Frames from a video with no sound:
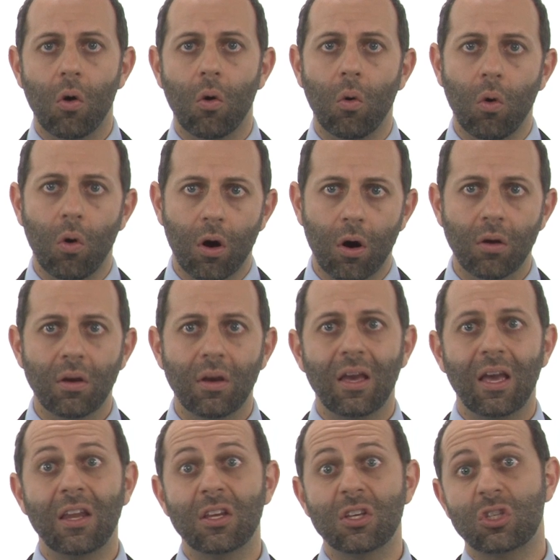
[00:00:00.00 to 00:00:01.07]
or
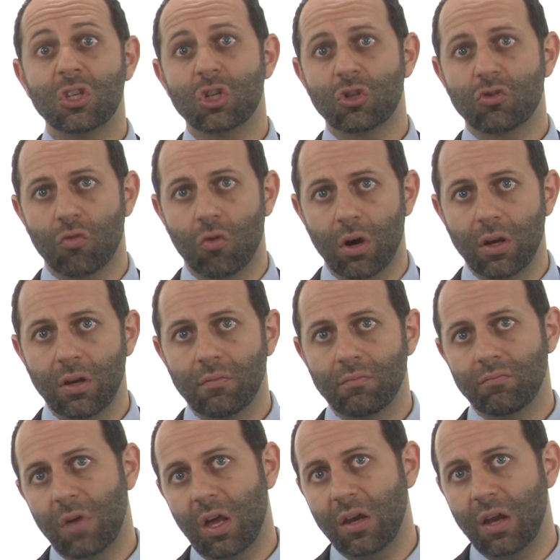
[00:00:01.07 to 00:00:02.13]
it is destroyed
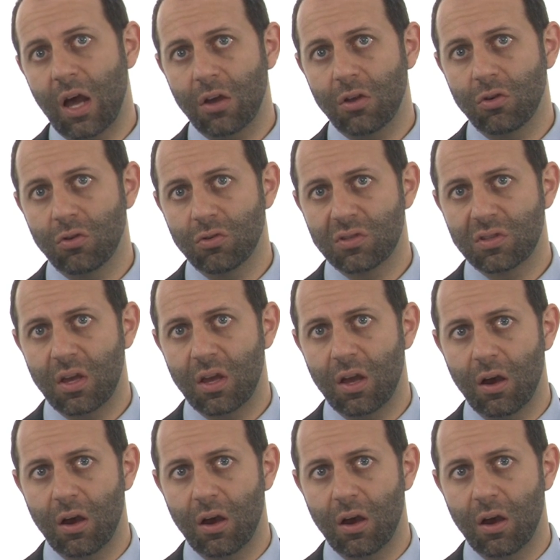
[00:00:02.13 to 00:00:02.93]
and not used,